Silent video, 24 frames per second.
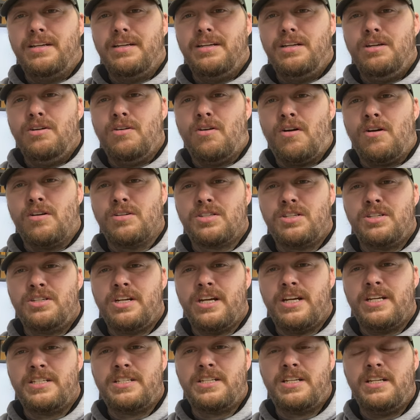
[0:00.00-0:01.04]
You all
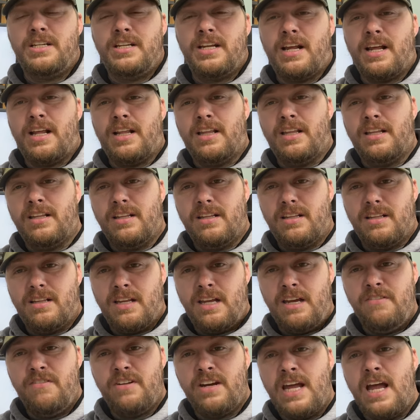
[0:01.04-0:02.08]
suggested that I
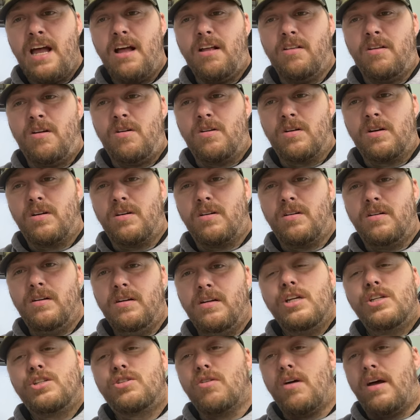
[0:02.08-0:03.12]
leave it out longer.
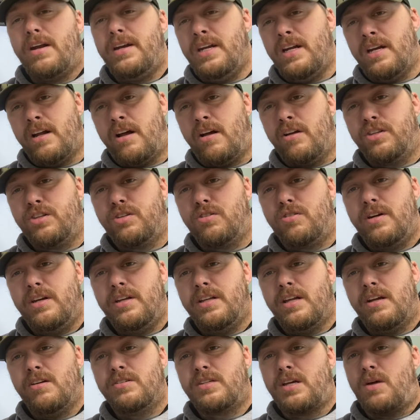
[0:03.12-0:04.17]
So I did all three
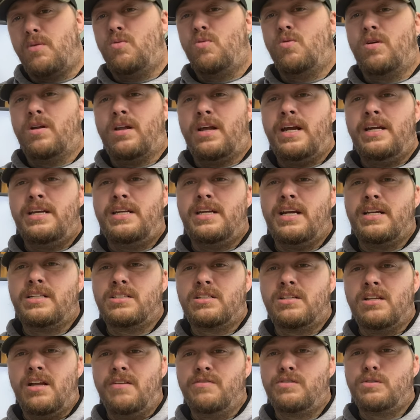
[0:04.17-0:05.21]
of those. I wore latex
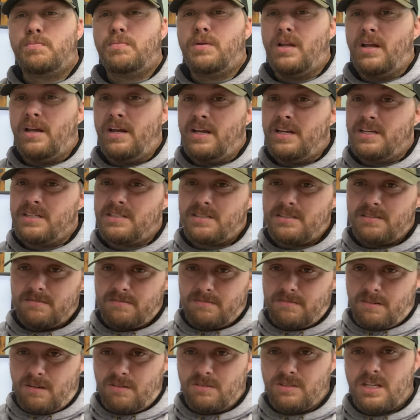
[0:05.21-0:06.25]
gloves plus
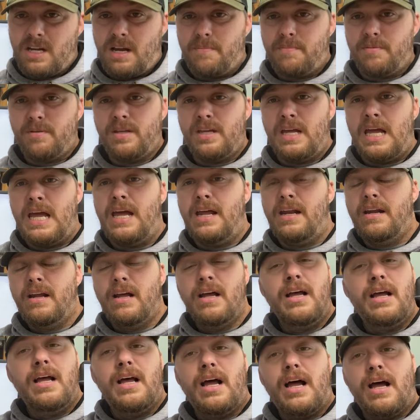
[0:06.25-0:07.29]
on top of that
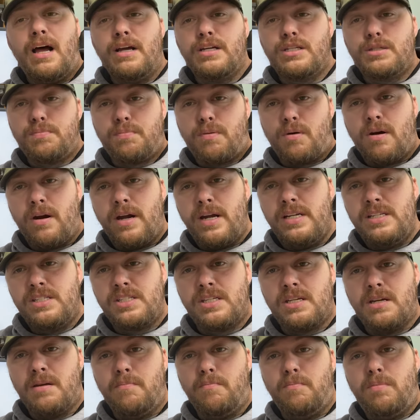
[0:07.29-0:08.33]
I sprayed
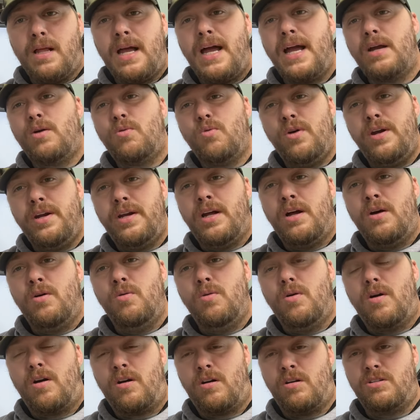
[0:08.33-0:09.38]
some Black
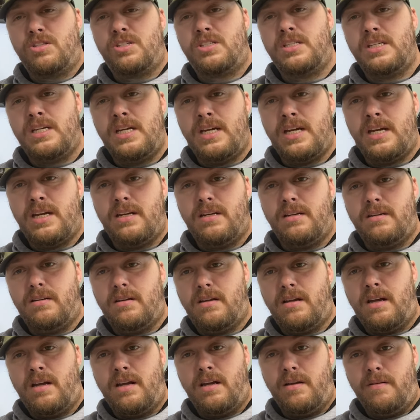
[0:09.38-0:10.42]
Widow Earth Scent
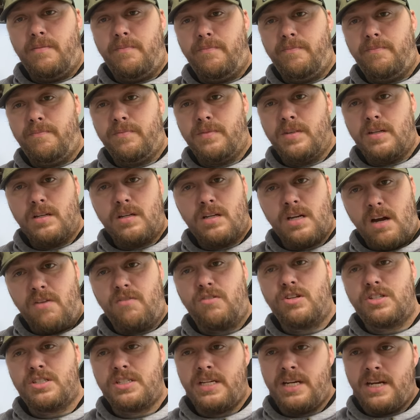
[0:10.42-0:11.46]
um,
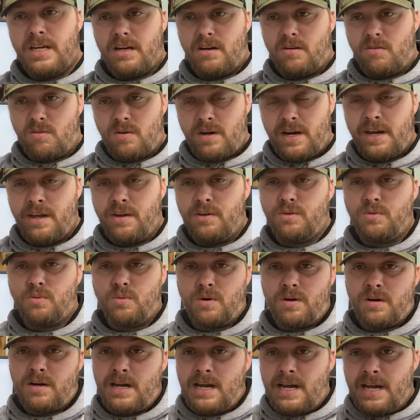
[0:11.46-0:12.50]
cover scent around
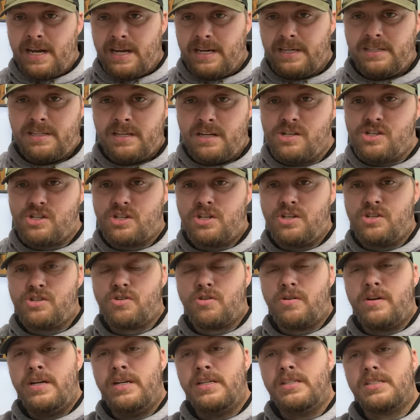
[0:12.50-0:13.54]
where I had touched the
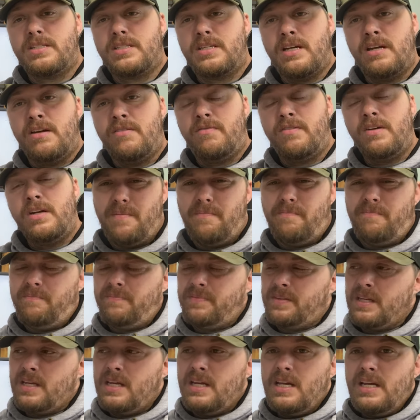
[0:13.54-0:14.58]
tree and stuff.
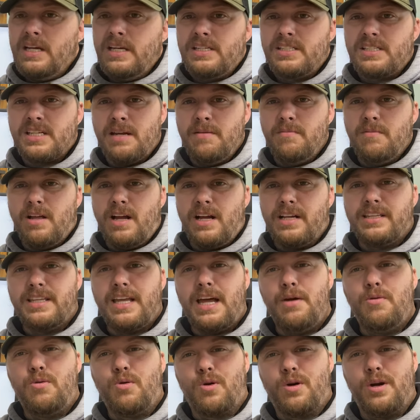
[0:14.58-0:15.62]
Seemed like
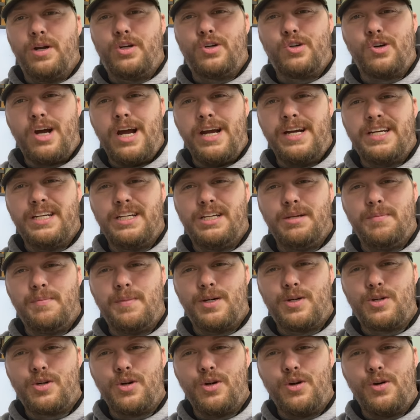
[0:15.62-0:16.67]
they were attracted to
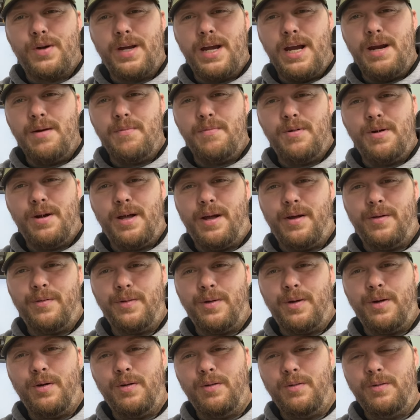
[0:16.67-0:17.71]
my trail camera. I don't
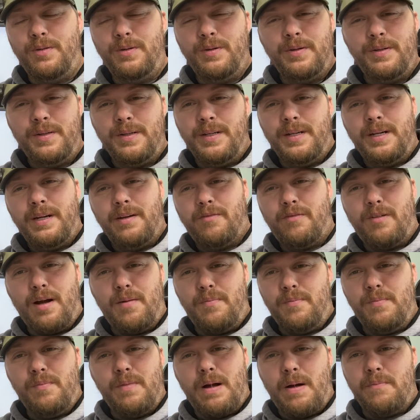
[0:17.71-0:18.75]
know if
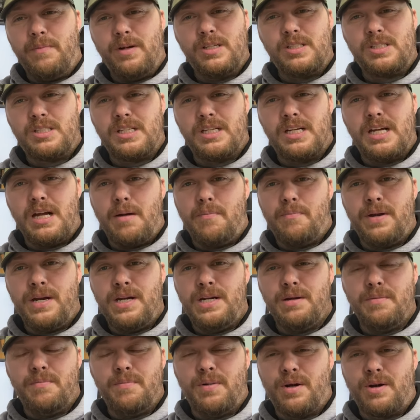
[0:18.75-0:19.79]
I'm, i must have got
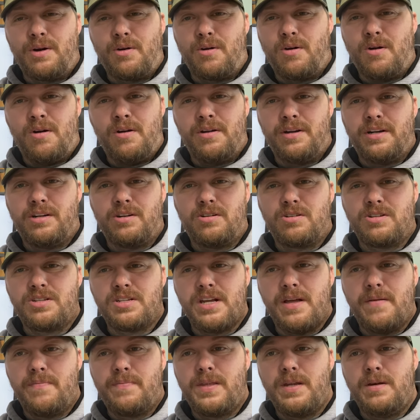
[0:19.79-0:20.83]
peanut butter on it or
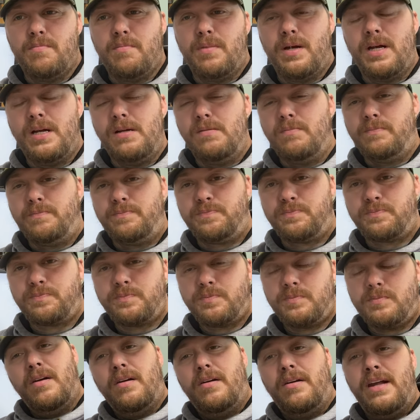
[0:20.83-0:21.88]
something. But
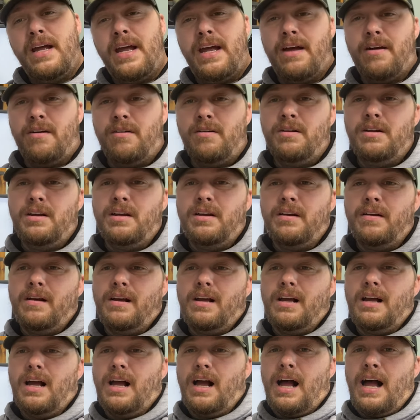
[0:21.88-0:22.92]
now,
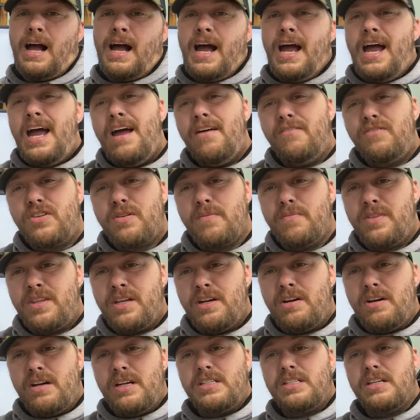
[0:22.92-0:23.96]
I have some
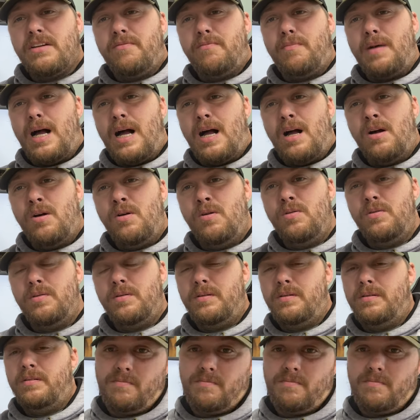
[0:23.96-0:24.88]
theories of my own.